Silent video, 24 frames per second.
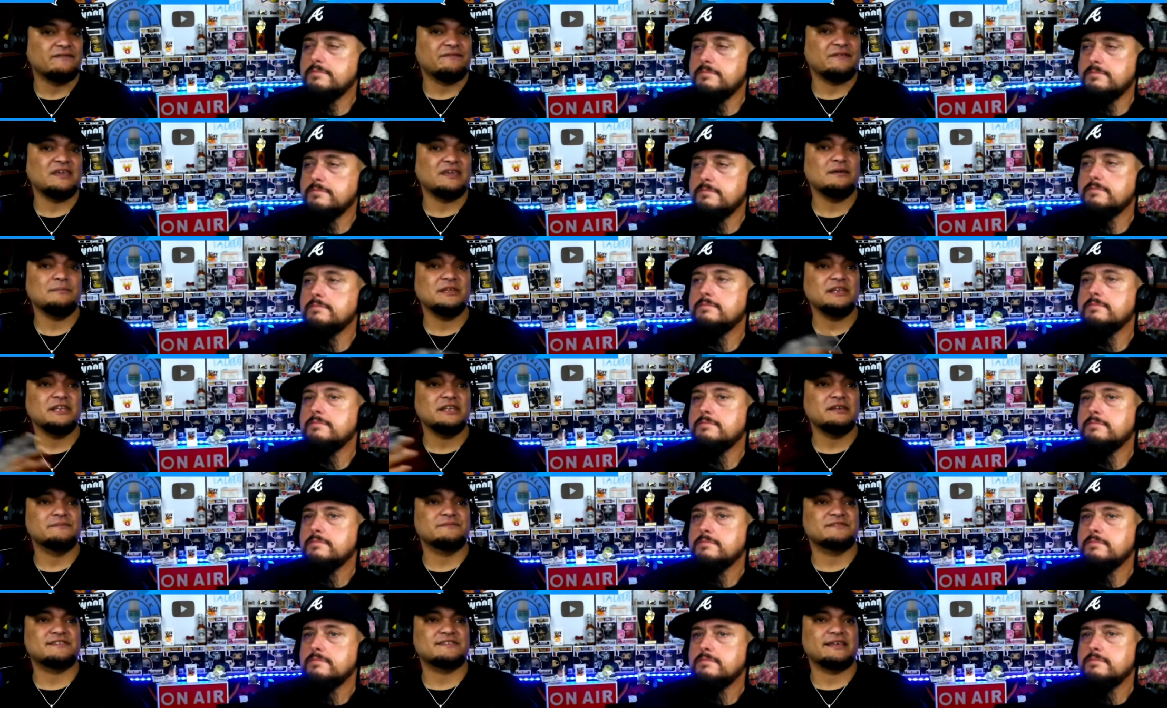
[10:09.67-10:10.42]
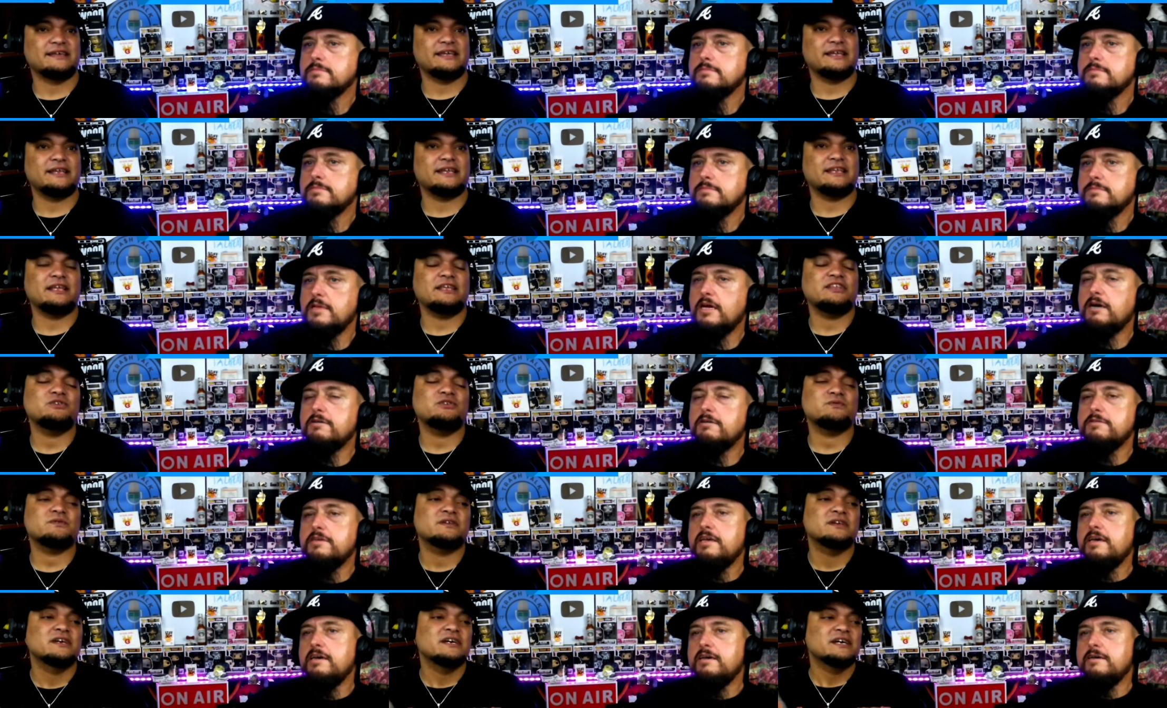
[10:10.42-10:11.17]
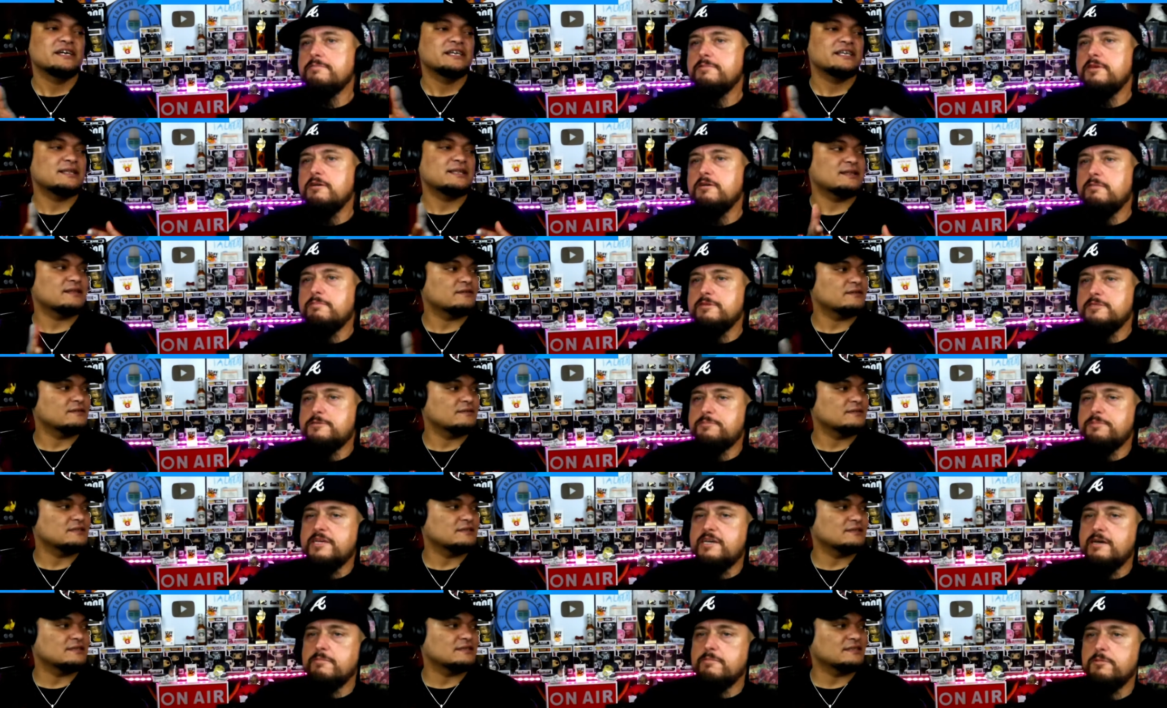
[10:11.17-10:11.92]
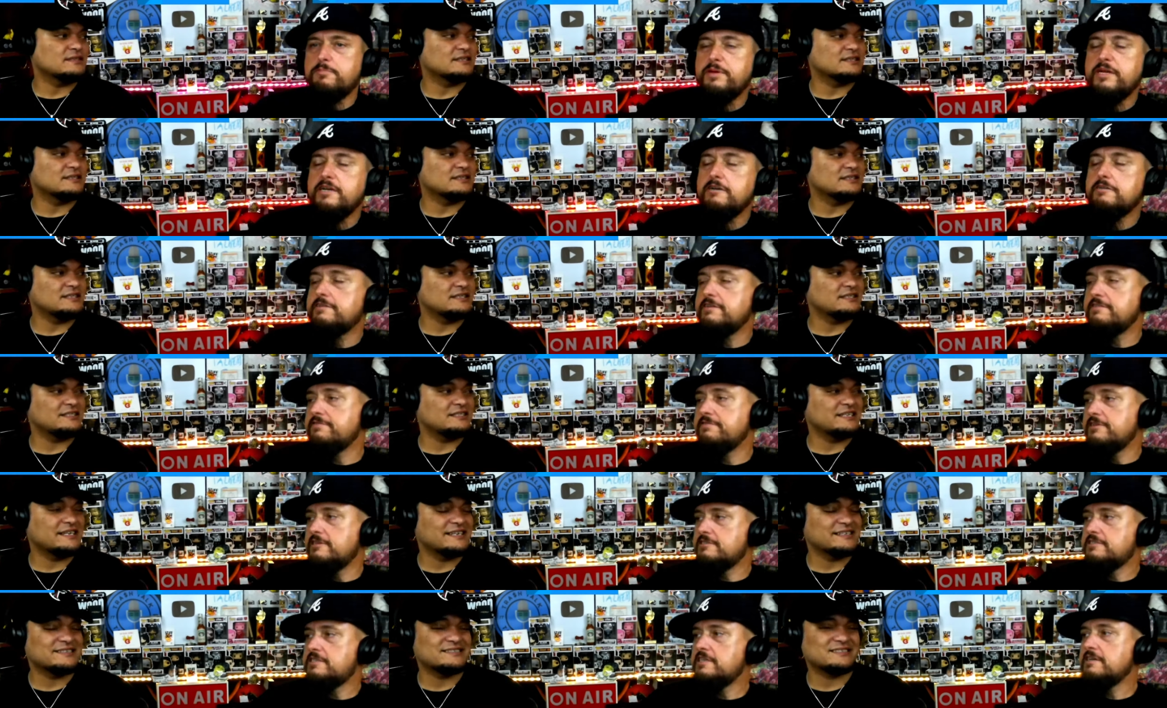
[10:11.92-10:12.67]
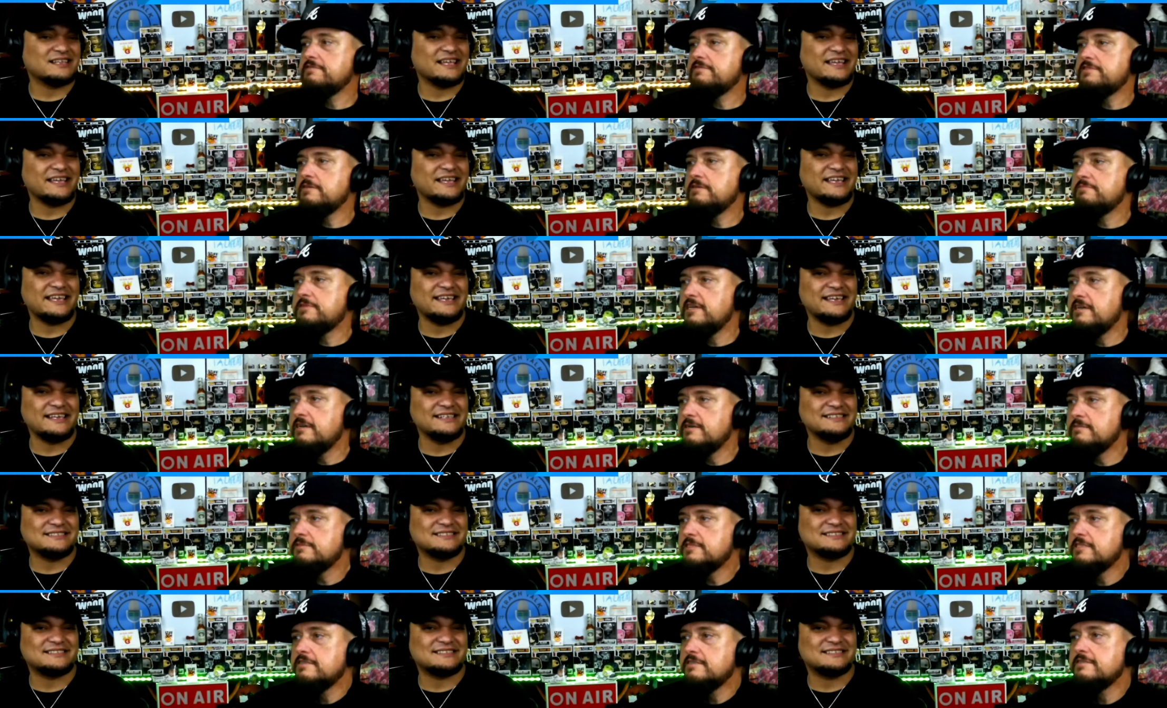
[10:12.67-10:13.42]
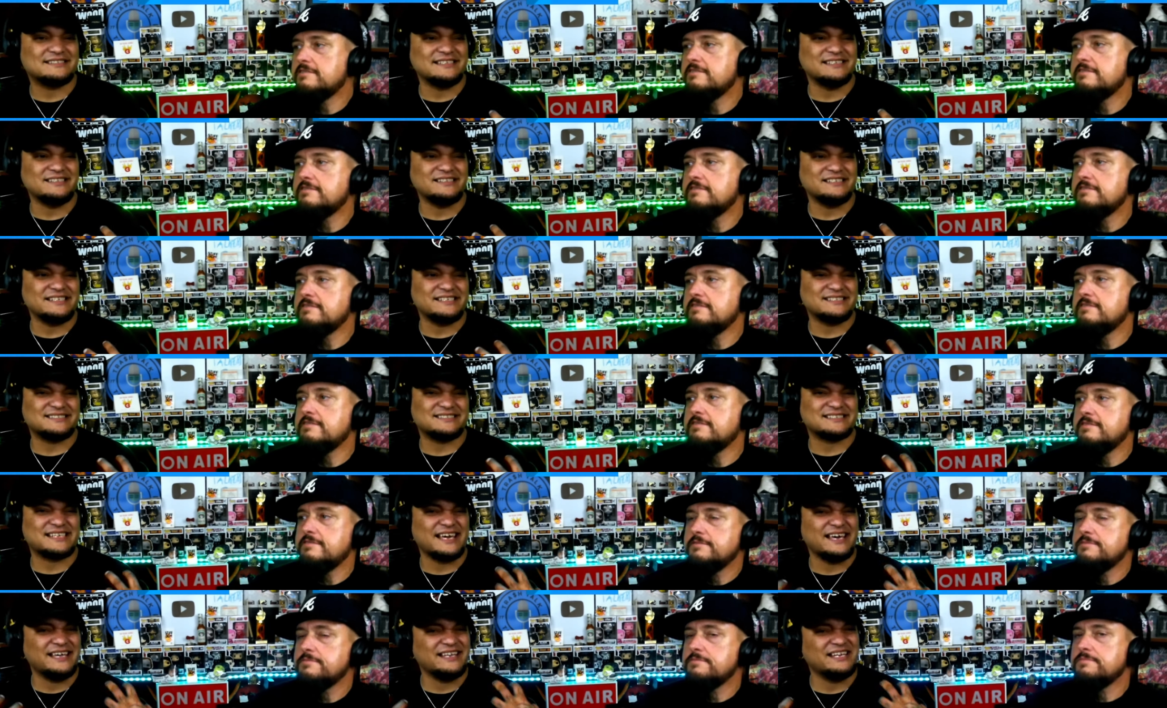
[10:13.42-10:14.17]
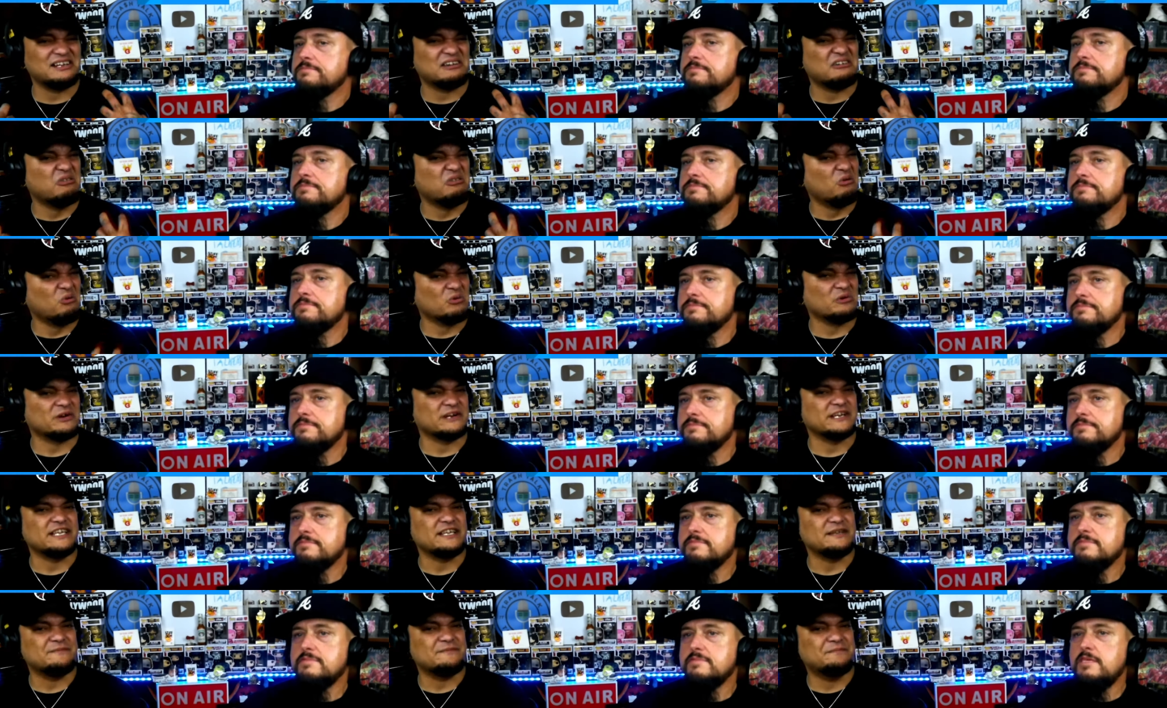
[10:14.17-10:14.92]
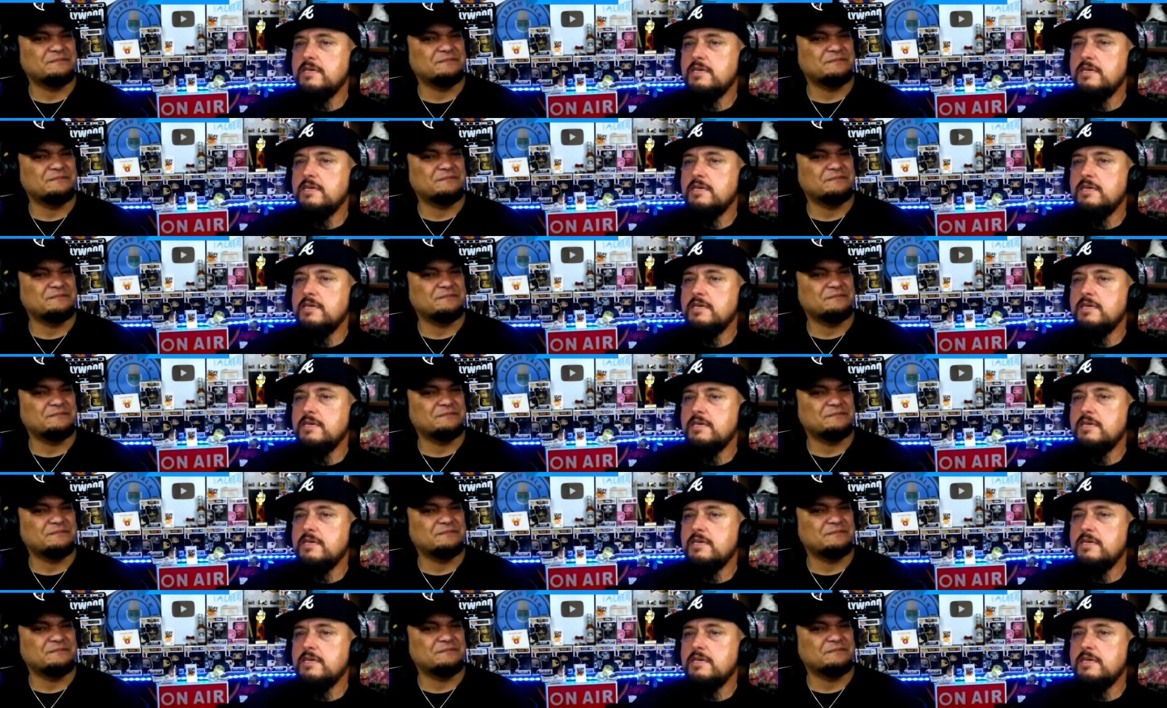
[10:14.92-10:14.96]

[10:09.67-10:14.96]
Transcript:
Speaker 1: if Eminem said, "Oh yeah, you almost become a parody." Yeah, it's like sometimes. it's it's kind of corny.